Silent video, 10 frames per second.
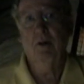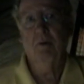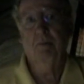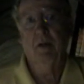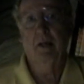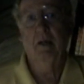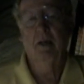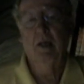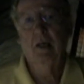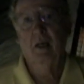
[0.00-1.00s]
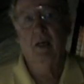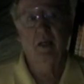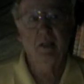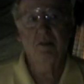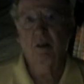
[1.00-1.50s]
airplane?
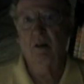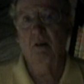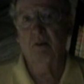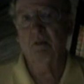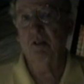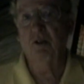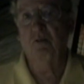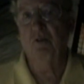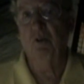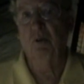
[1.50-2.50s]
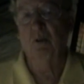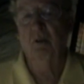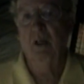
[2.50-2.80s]
And they said, Oh, that's just fuel.